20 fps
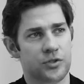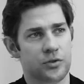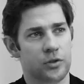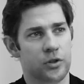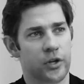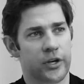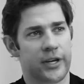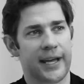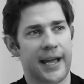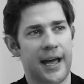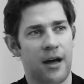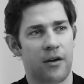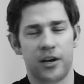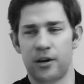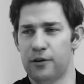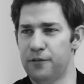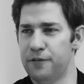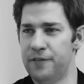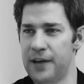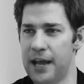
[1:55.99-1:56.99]
looking out
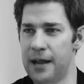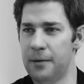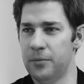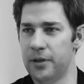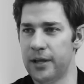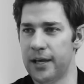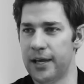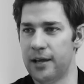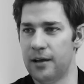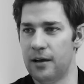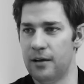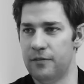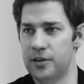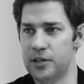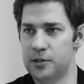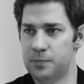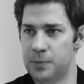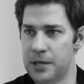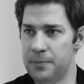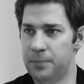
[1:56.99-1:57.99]
at your family of
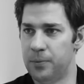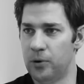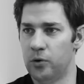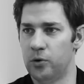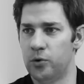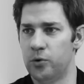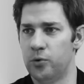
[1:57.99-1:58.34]
these people